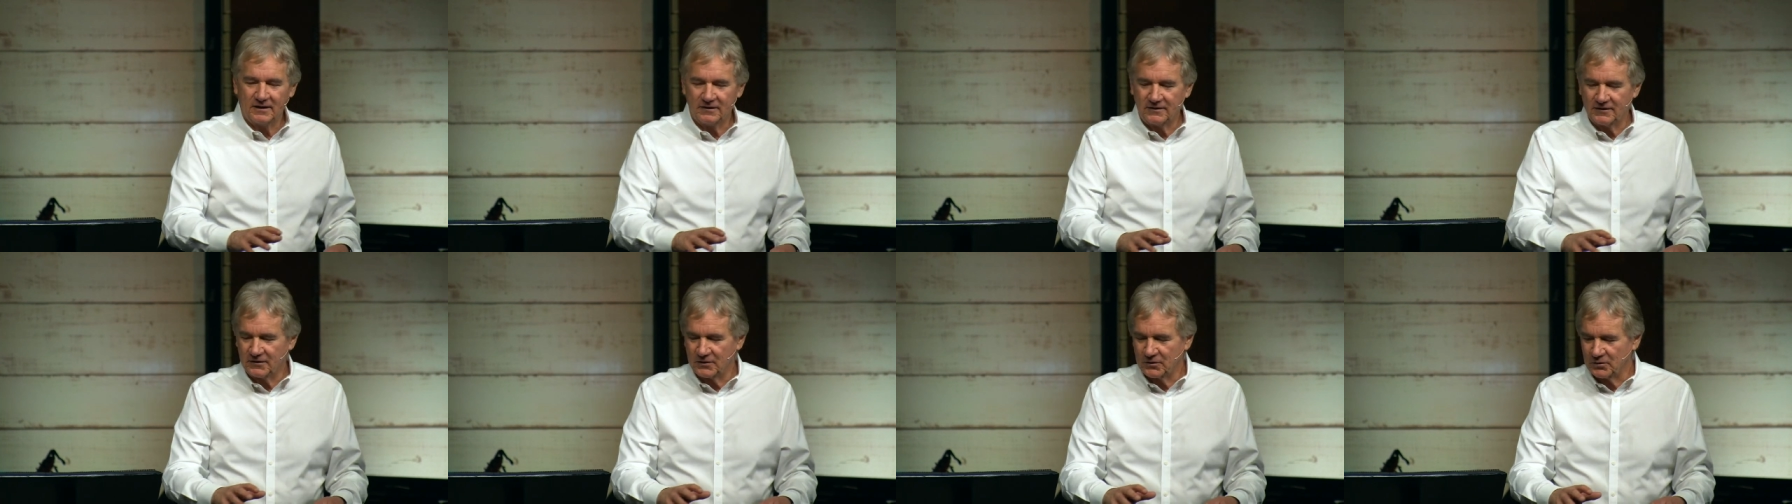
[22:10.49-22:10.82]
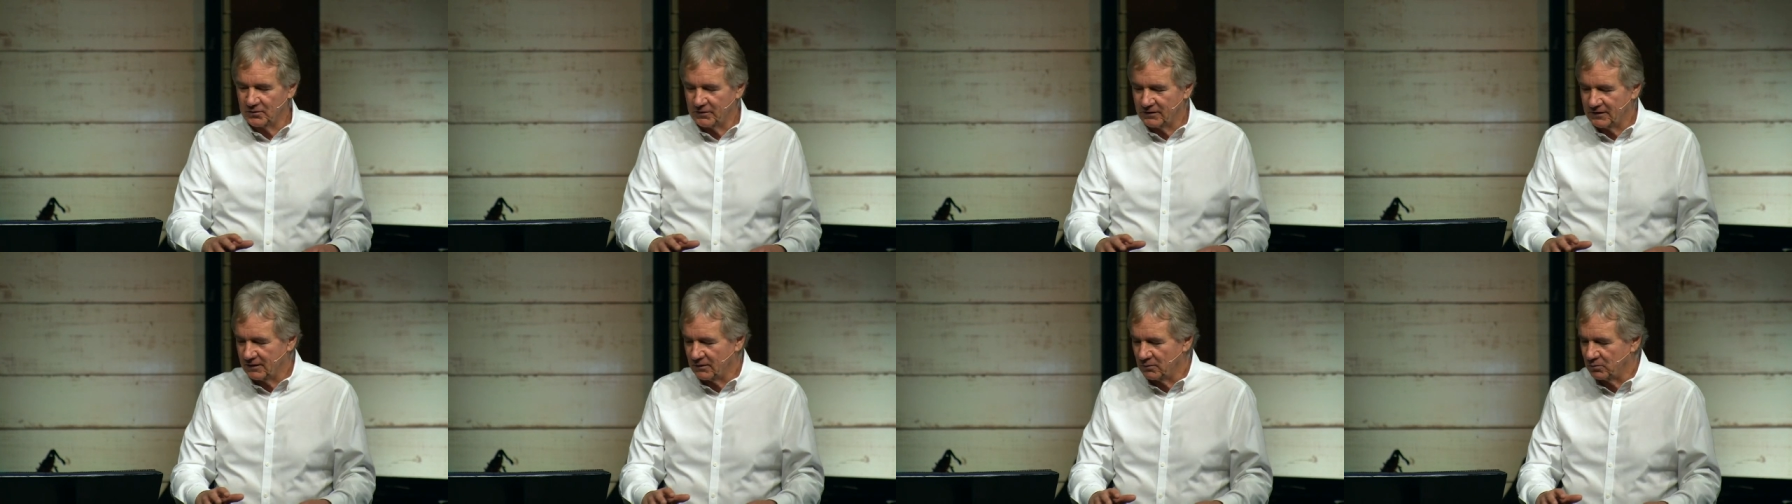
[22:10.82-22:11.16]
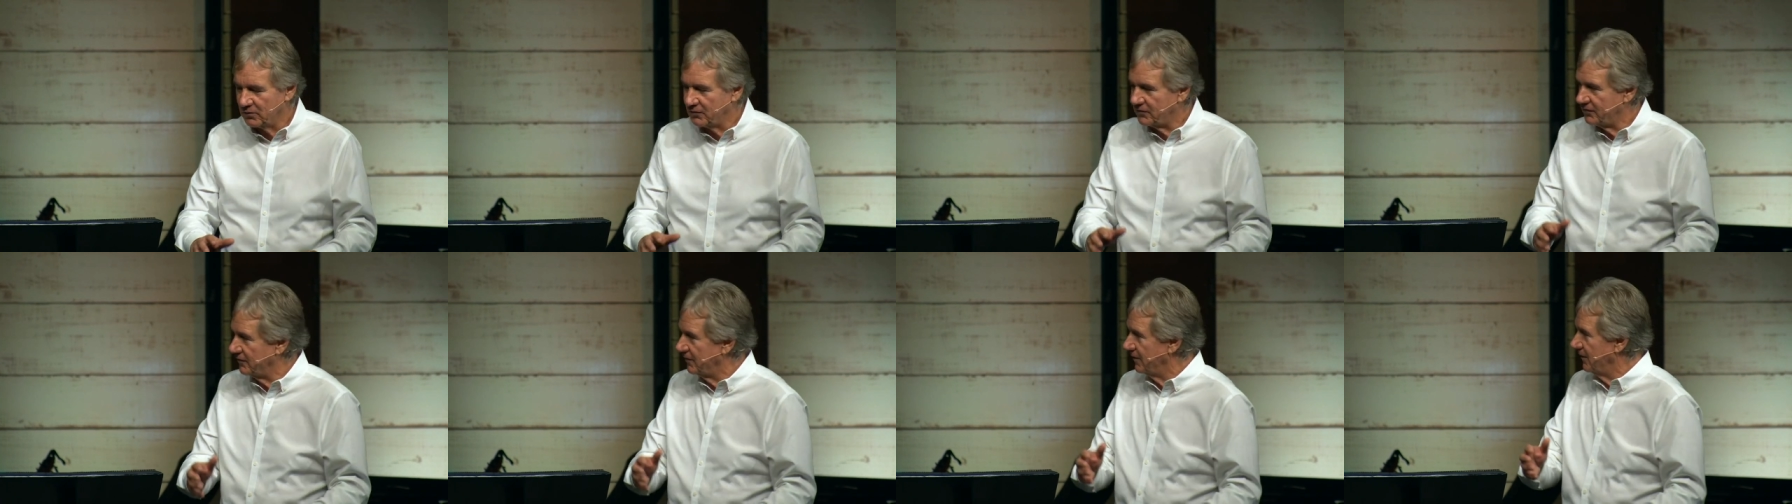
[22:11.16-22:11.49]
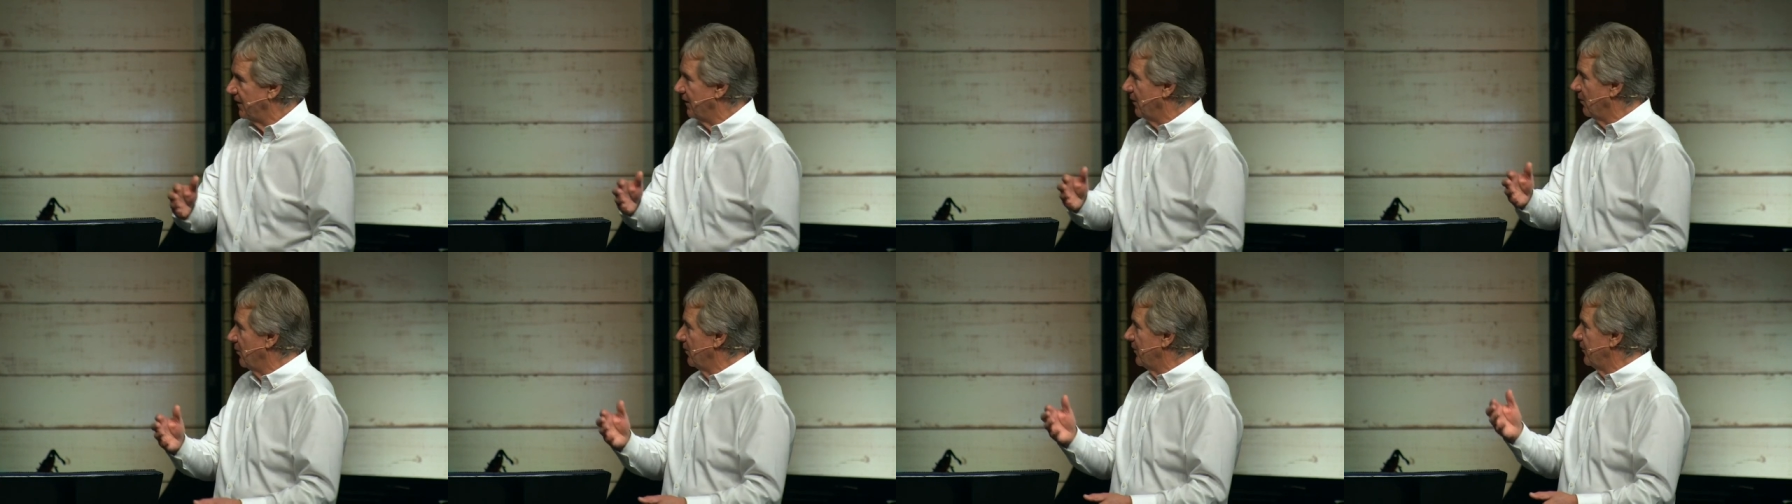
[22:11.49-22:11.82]
and there there was
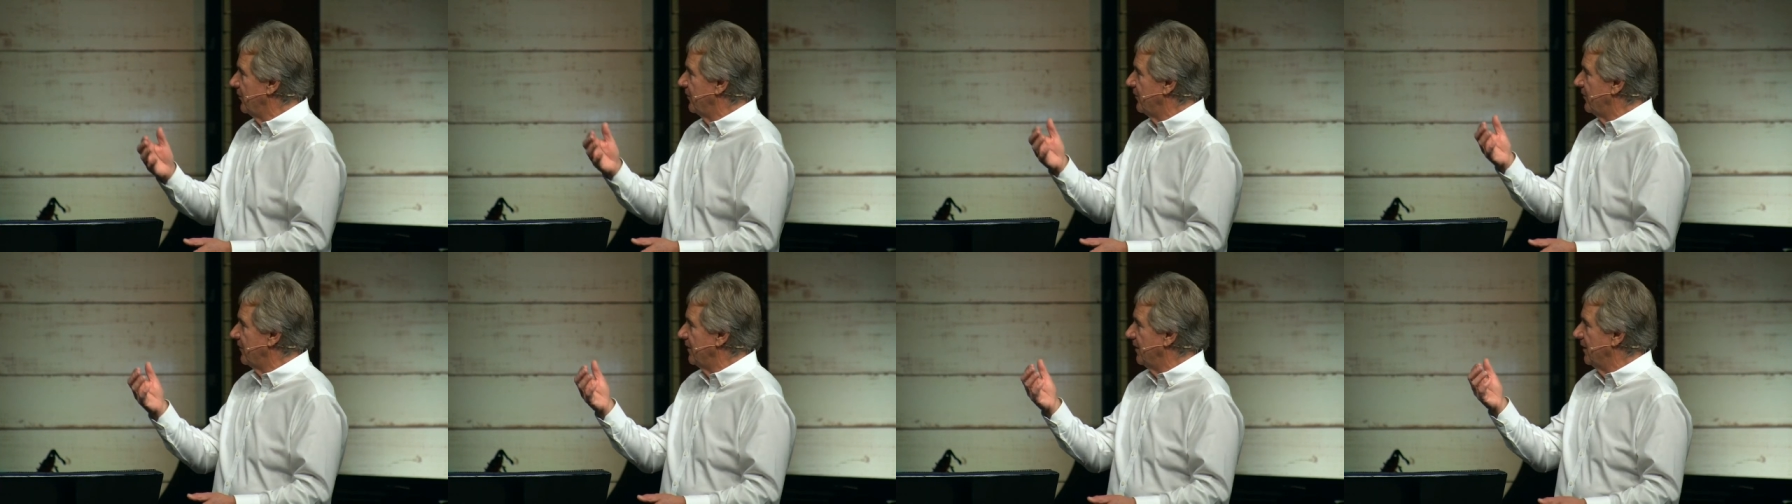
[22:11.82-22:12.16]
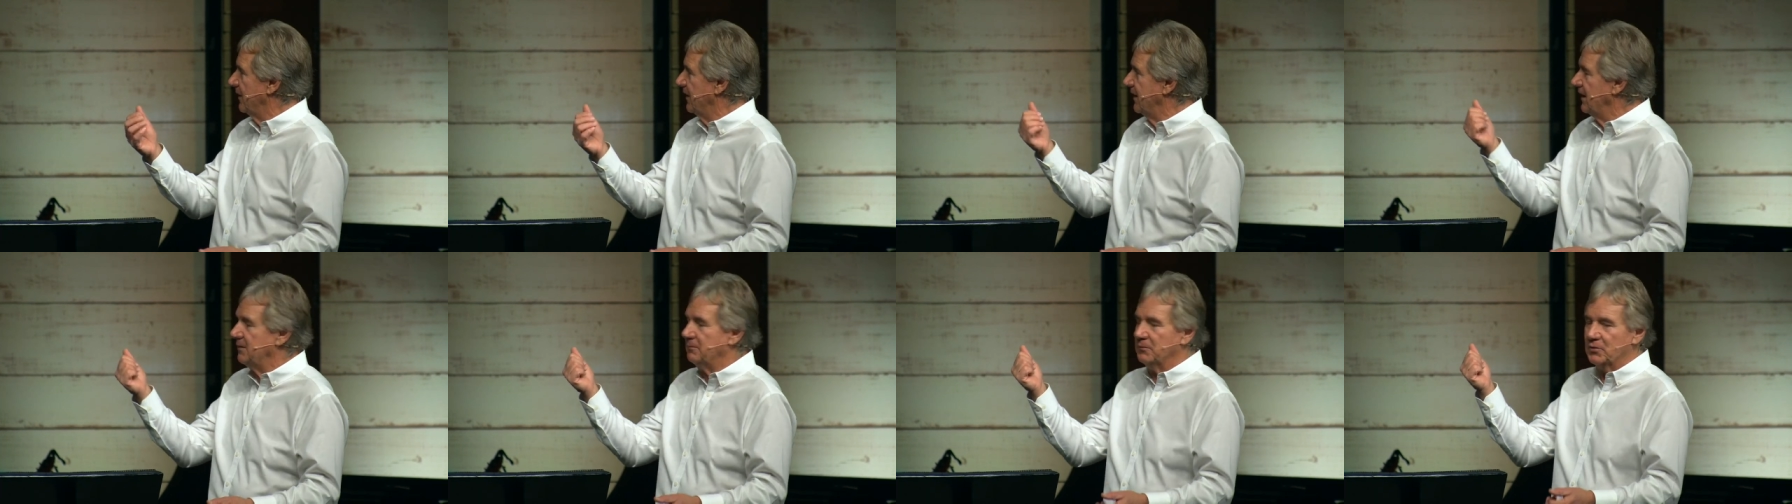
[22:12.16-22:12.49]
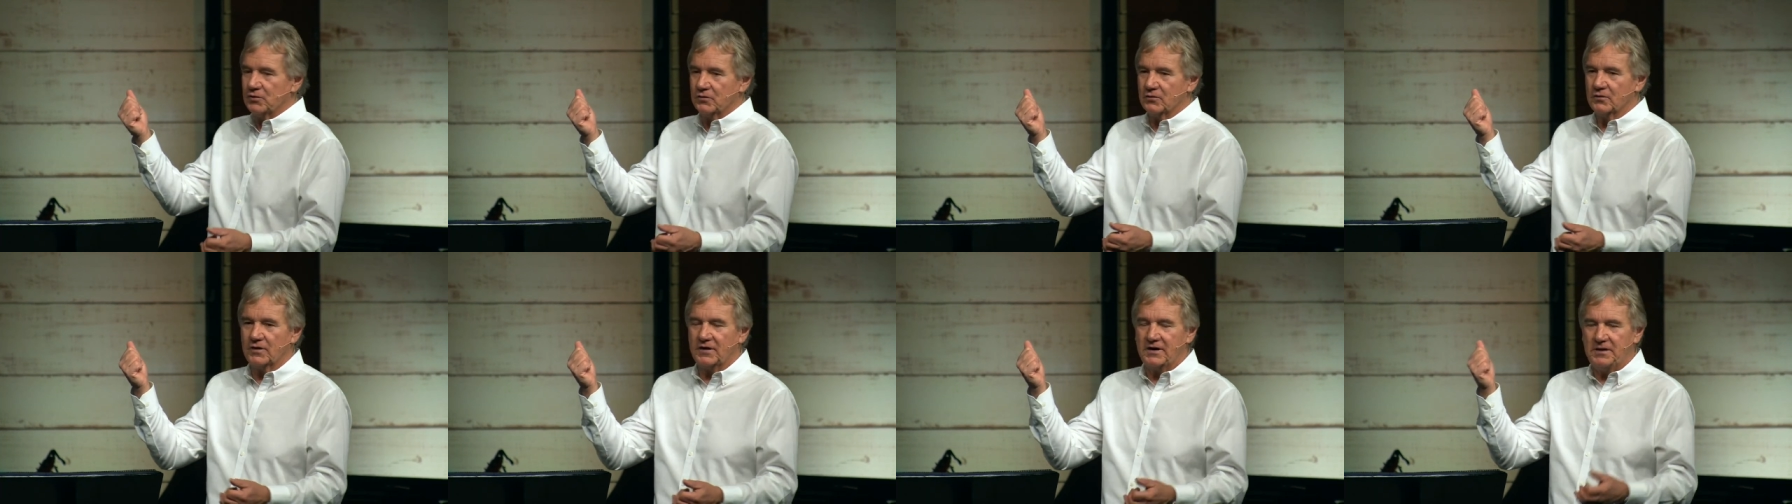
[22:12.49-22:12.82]
there was an emu,